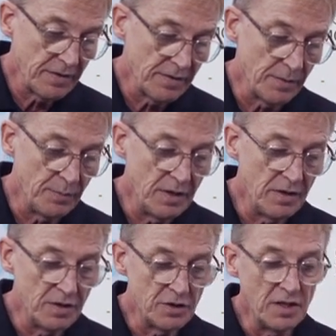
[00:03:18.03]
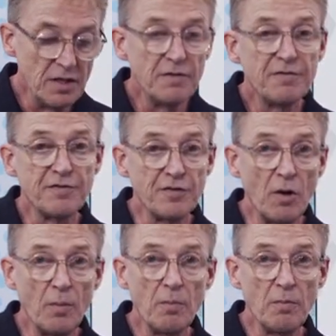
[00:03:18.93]
the BDG
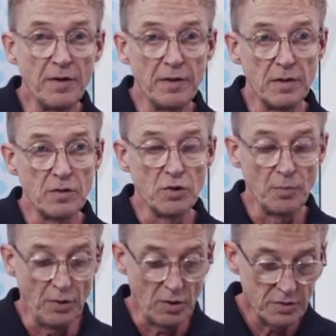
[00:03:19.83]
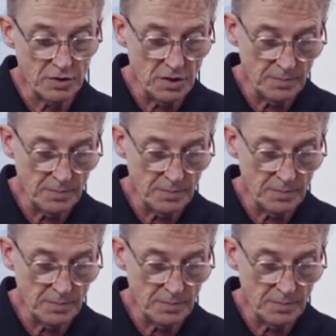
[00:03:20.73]
from the topology.